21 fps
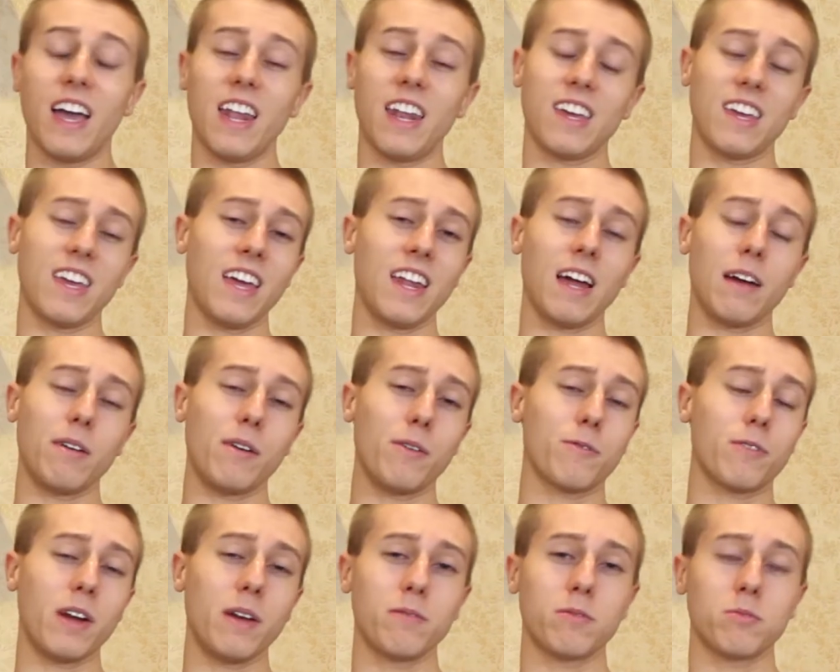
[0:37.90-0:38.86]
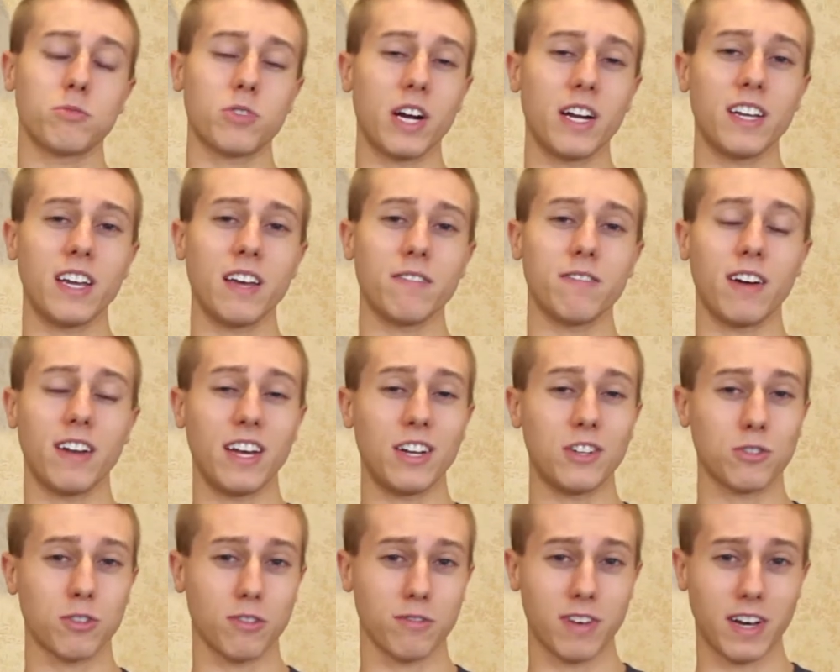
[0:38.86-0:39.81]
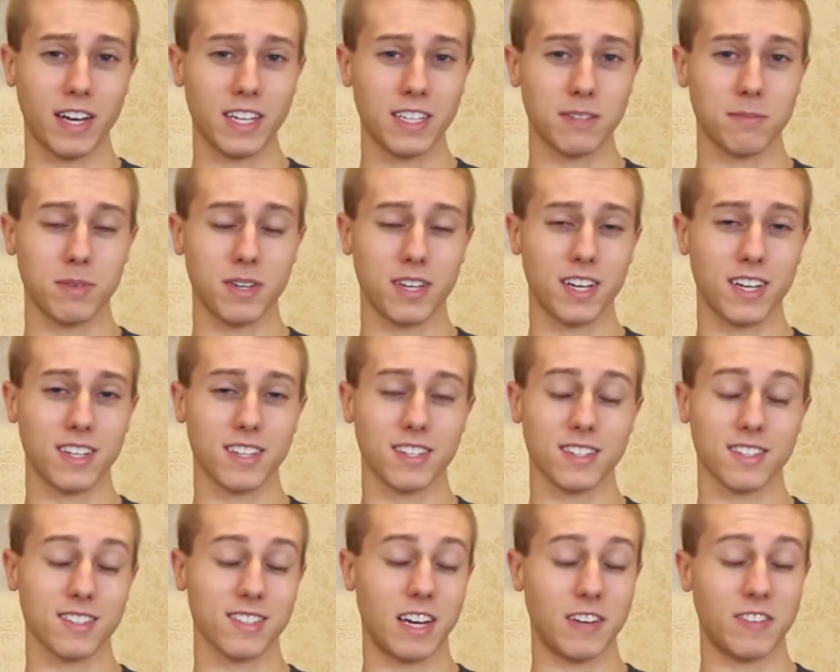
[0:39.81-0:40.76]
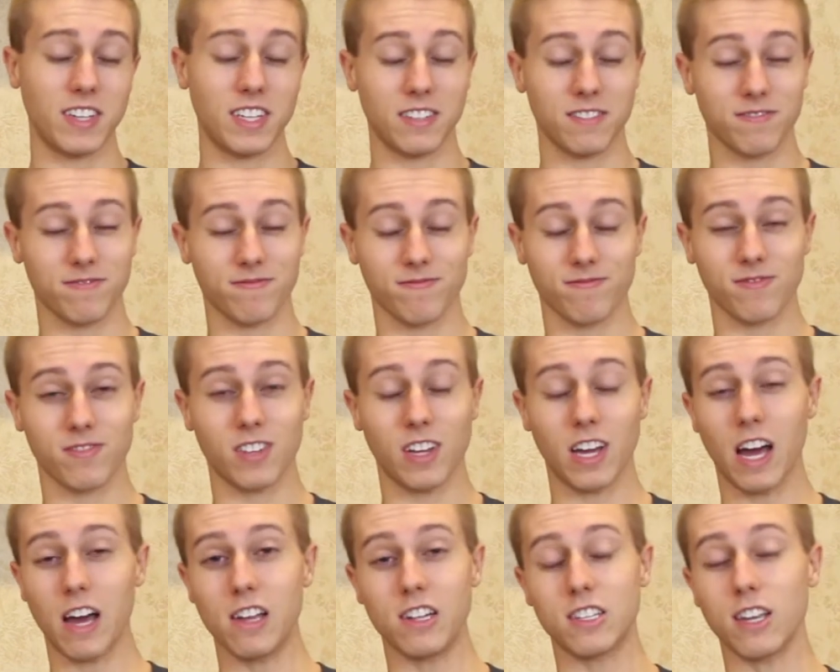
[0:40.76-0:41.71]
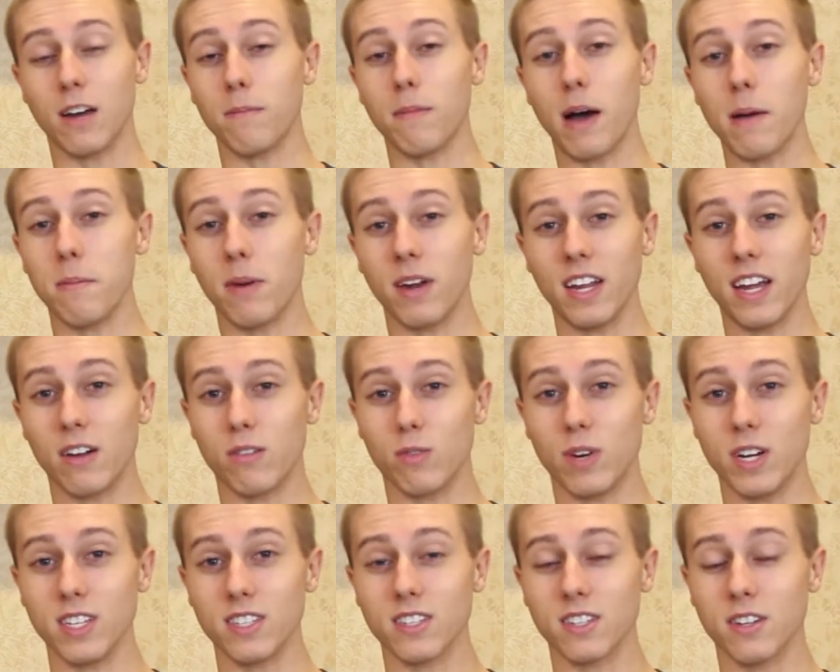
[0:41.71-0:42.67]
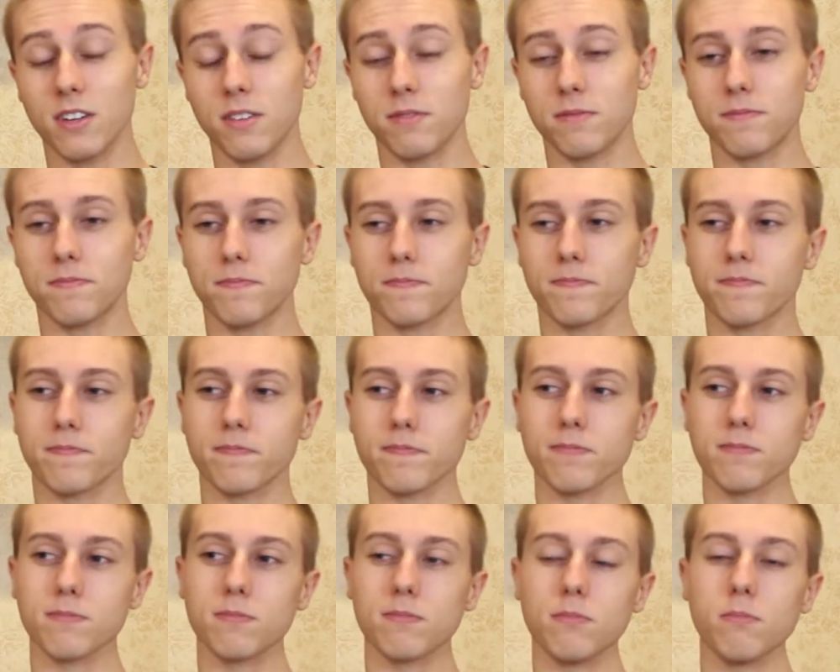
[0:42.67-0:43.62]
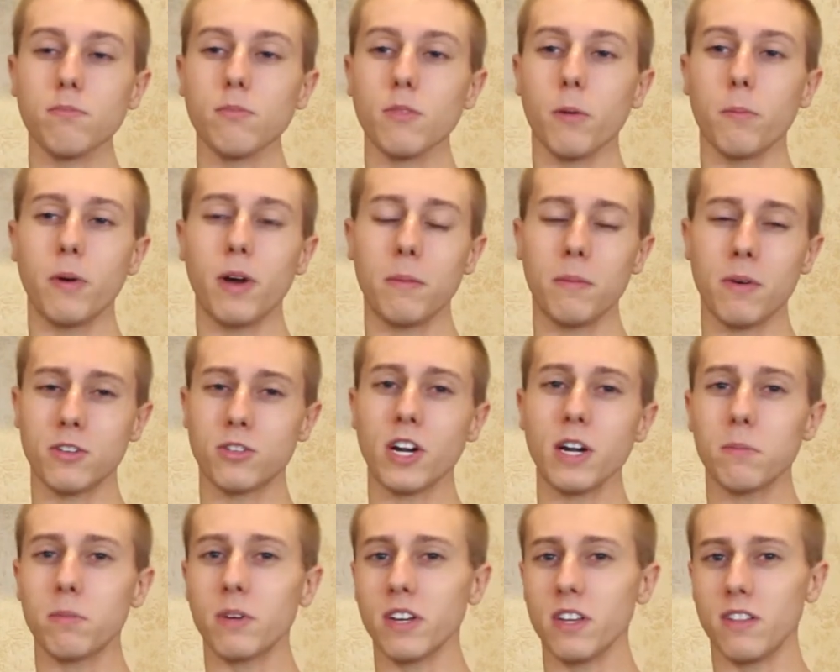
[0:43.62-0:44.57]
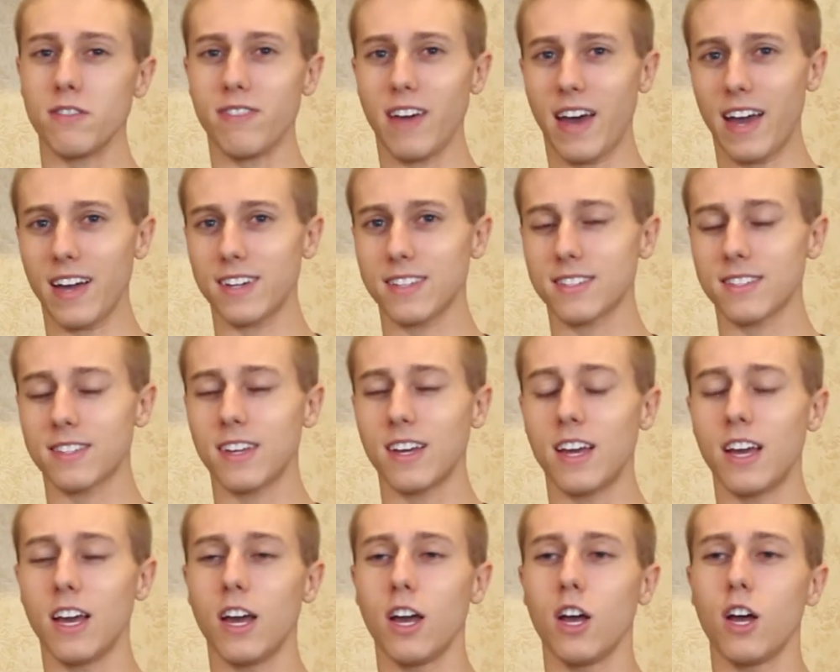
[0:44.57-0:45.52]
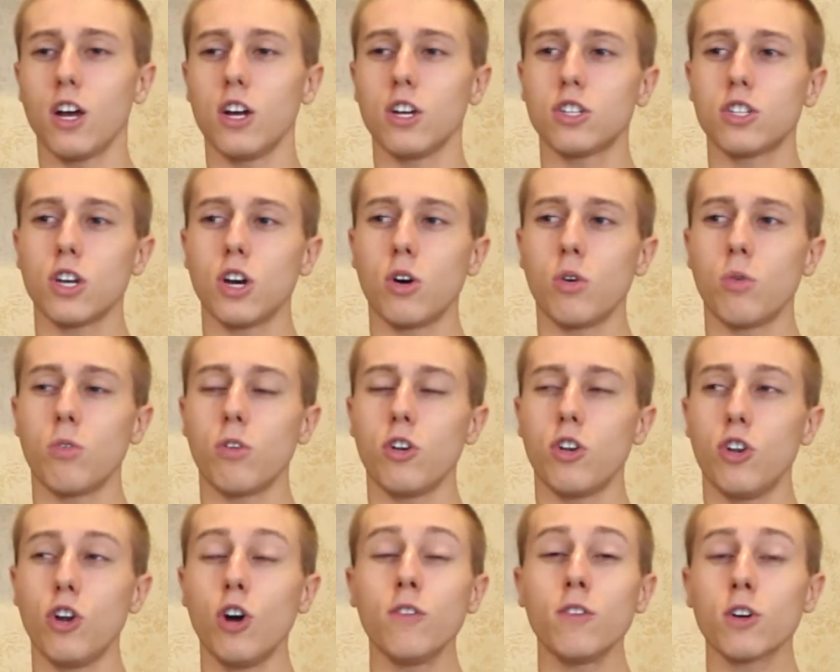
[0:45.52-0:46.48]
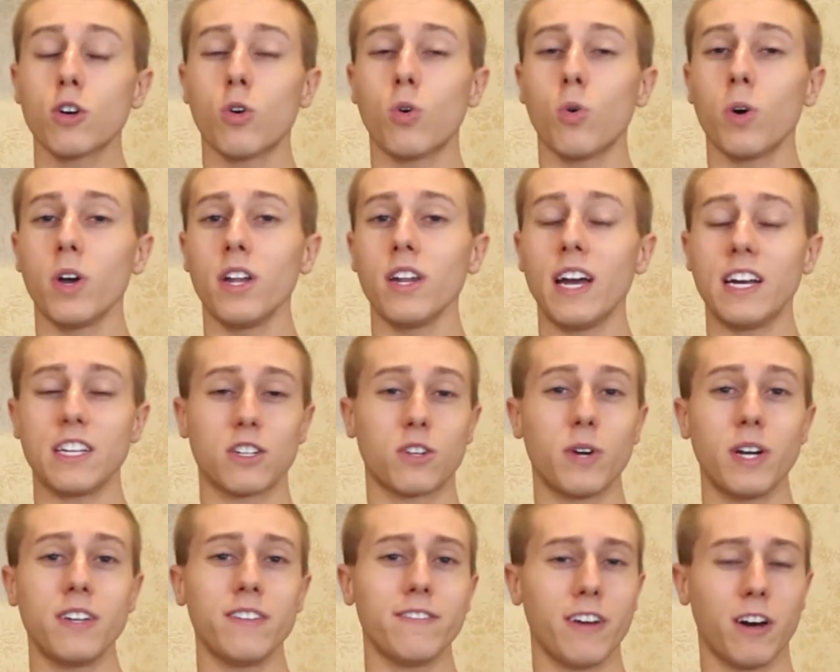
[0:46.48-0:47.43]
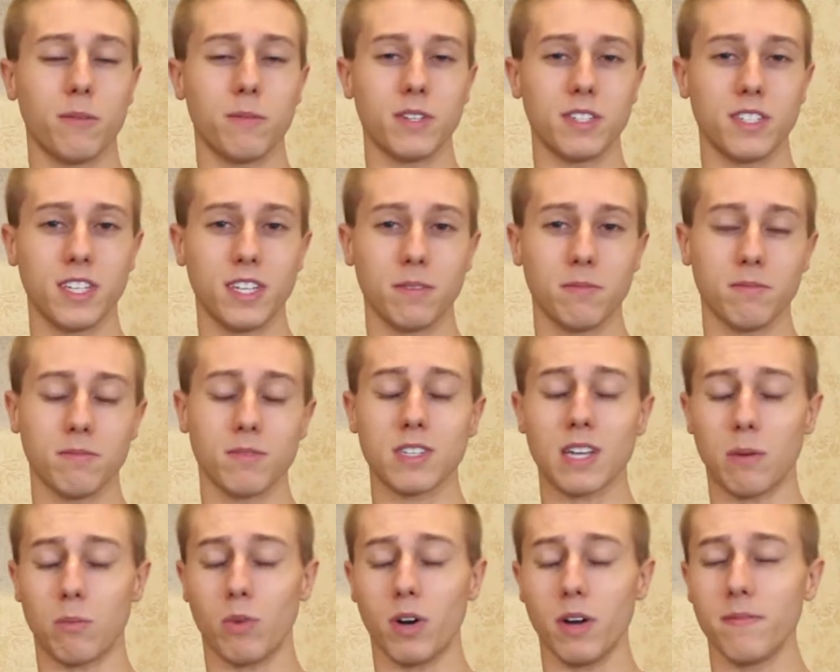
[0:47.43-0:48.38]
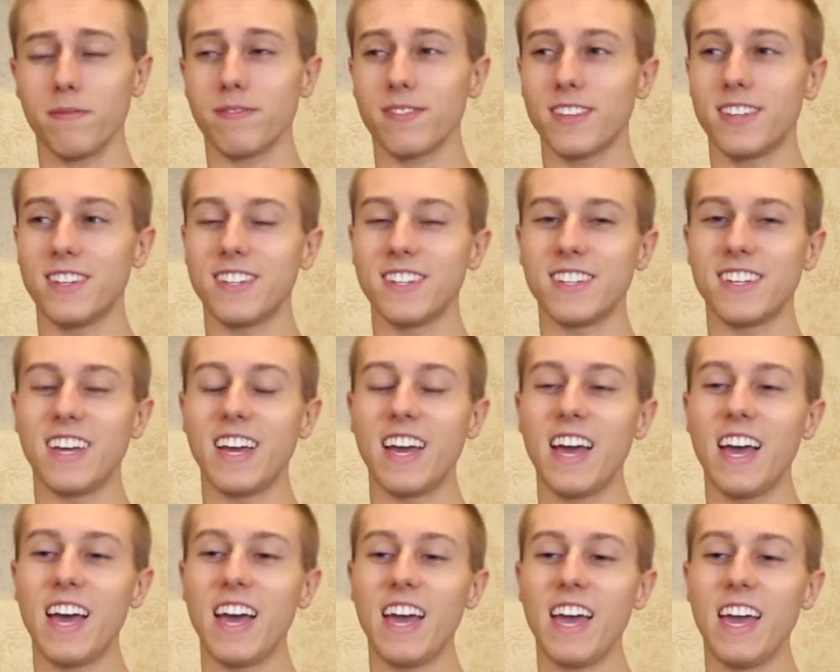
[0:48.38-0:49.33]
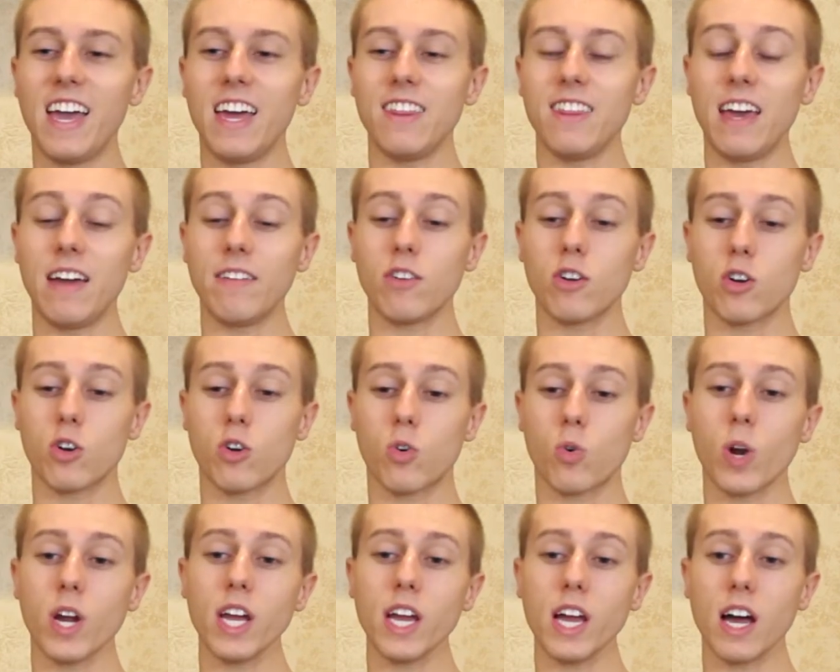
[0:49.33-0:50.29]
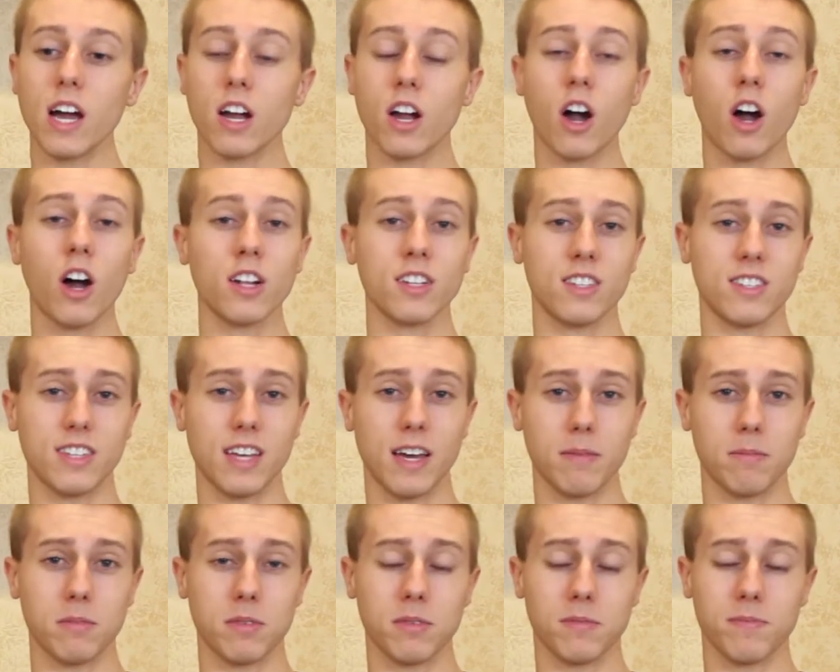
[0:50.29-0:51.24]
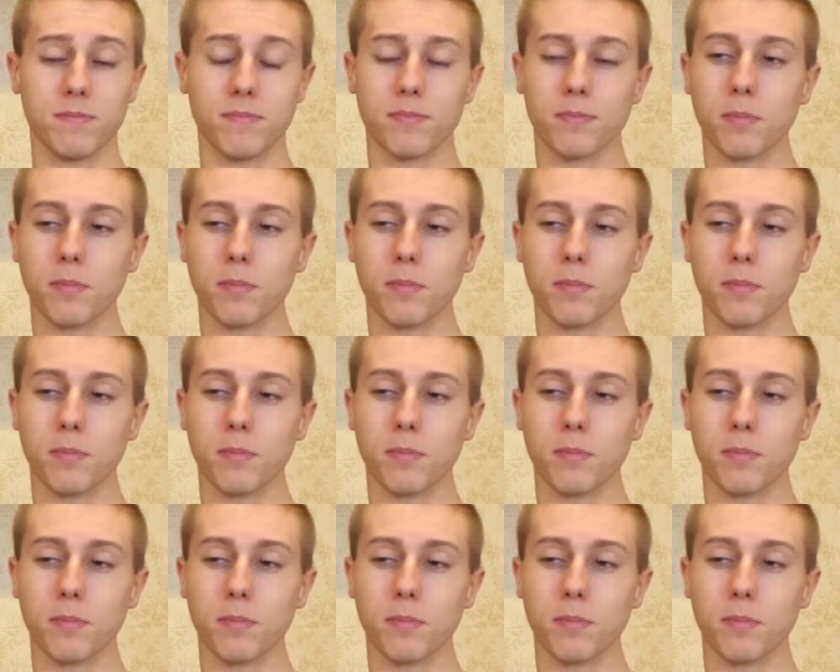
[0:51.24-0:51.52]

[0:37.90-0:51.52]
And again, I refrain from trying to give financial advice because, I mean, yeah, it's not my money at risk. But I'm going to try to bring you the facts. So, Novacoin has a great development team, somewhat, and they have a great concept.